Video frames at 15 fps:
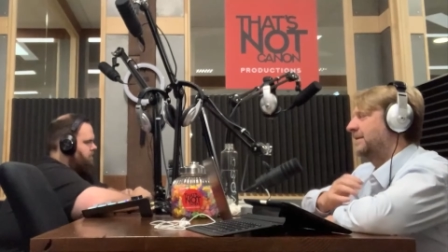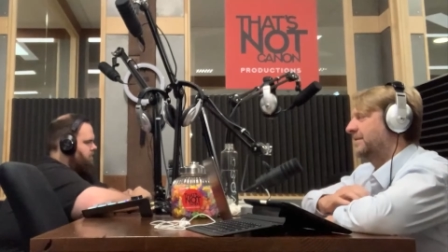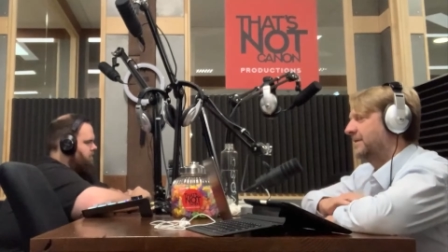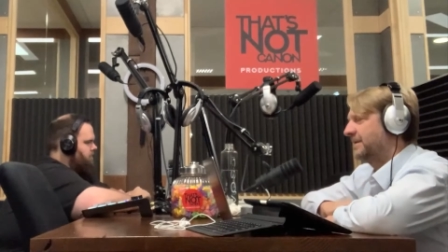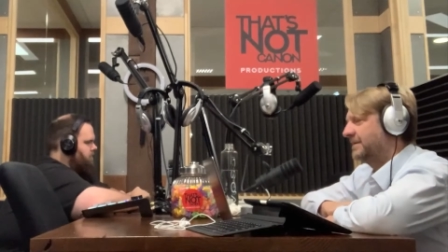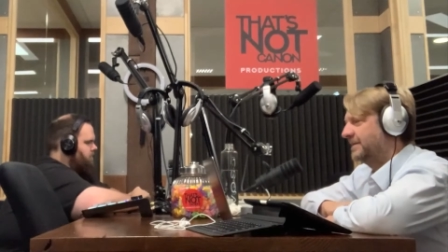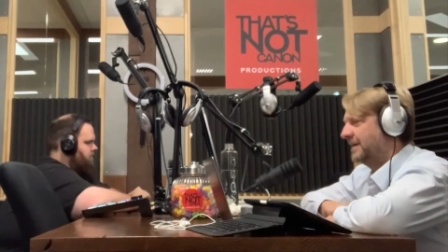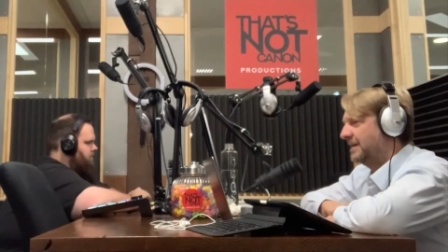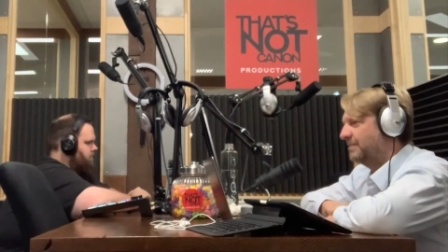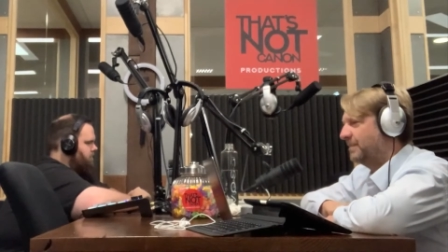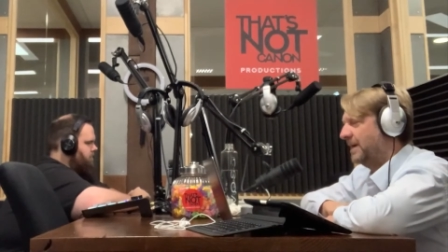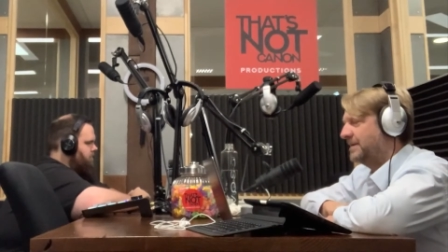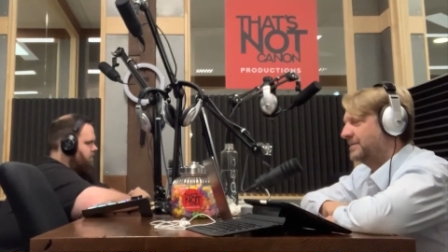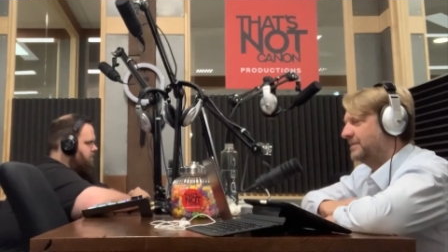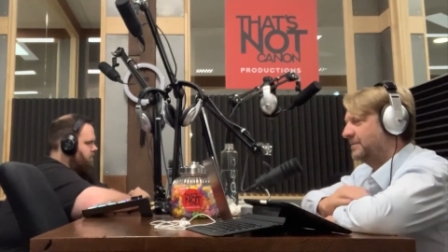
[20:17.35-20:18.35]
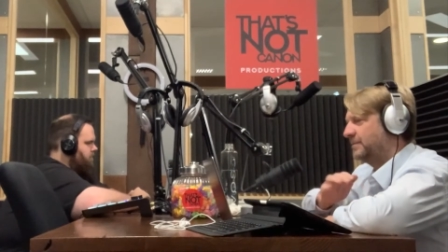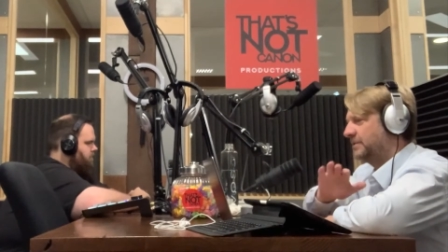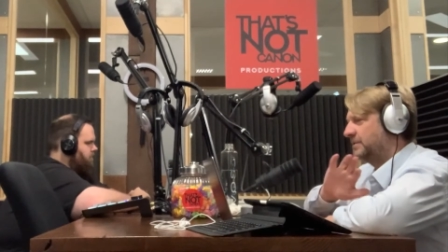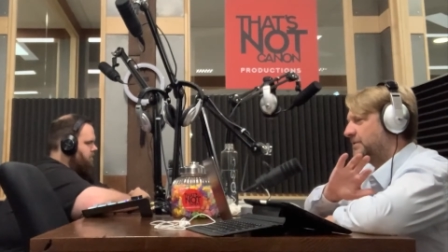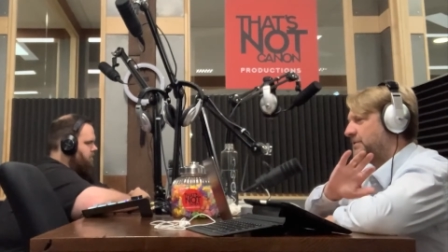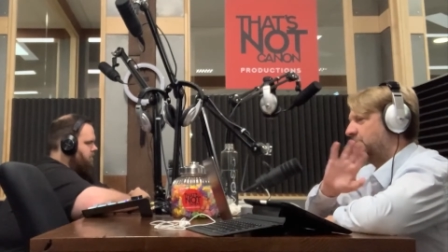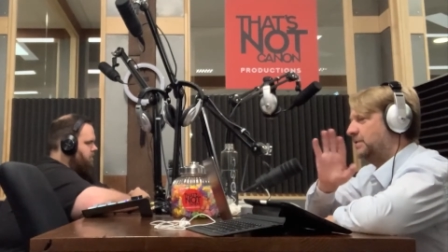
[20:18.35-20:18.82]
on a daily basis, we
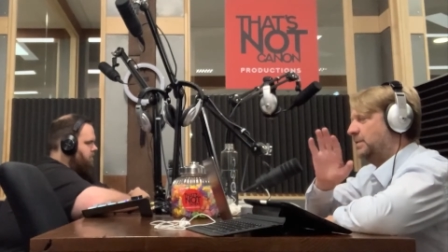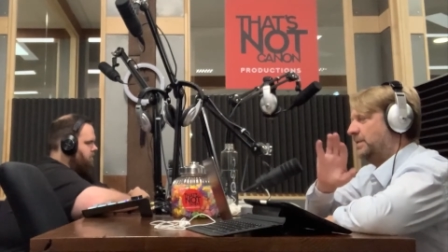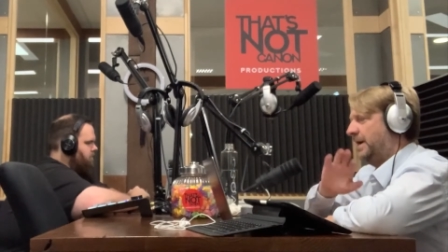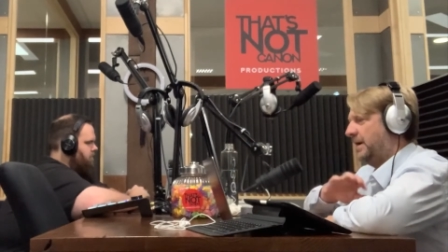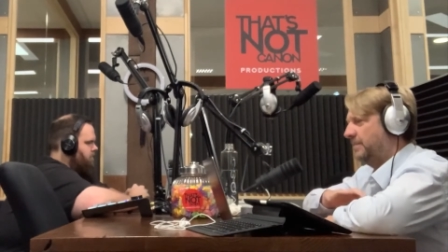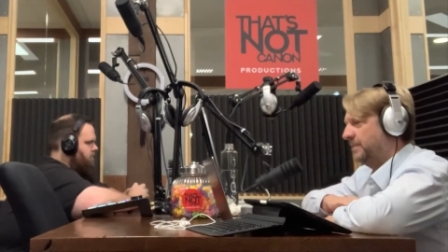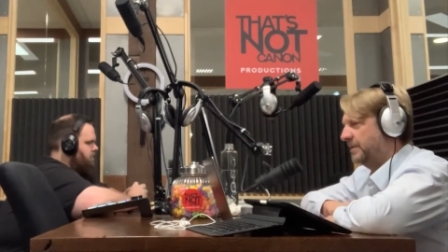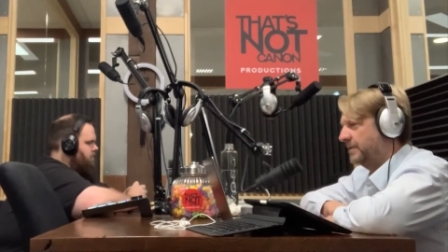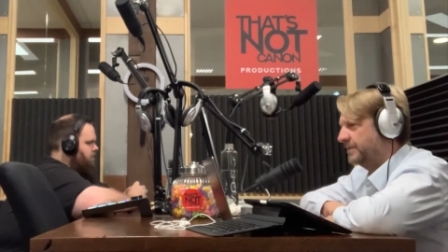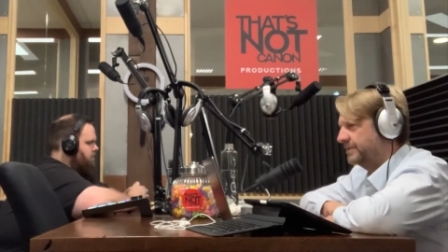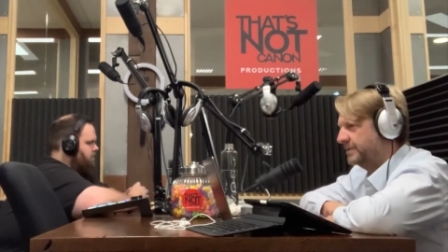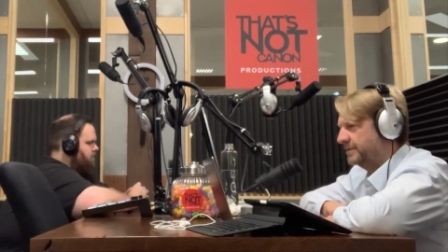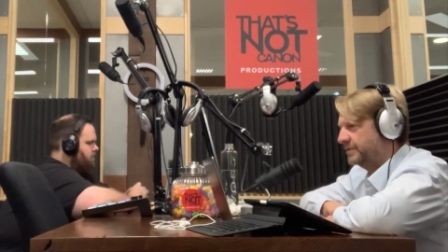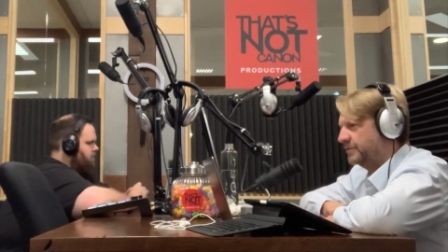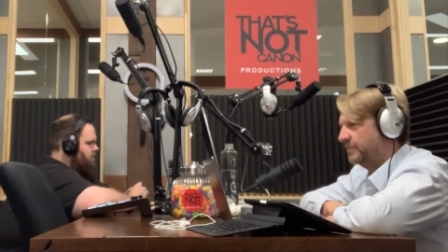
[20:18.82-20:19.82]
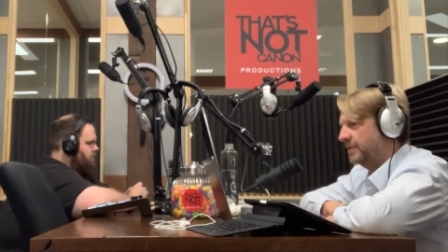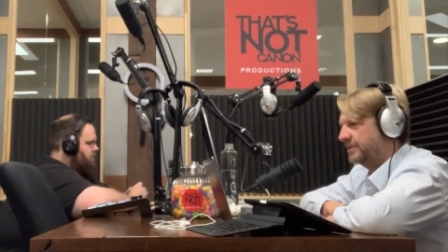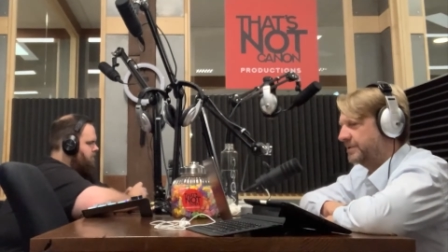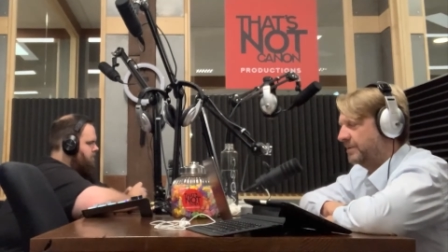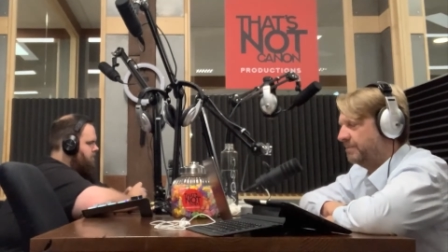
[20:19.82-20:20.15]
just tune out because there's too much.